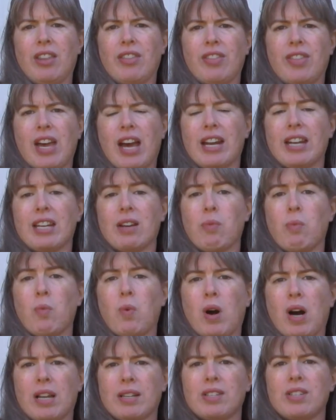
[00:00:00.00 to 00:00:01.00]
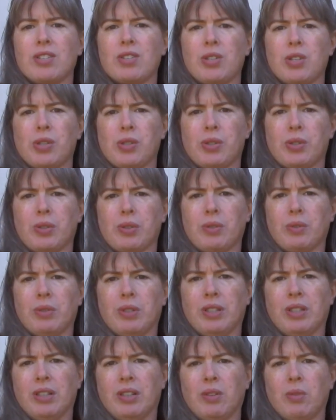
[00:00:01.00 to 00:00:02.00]
that wants to
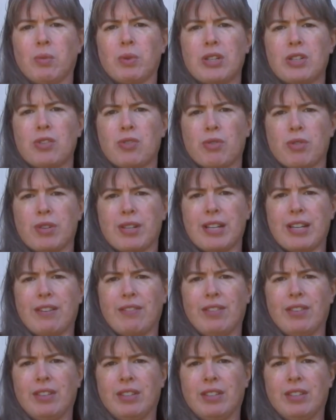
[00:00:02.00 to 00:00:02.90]
retrieve,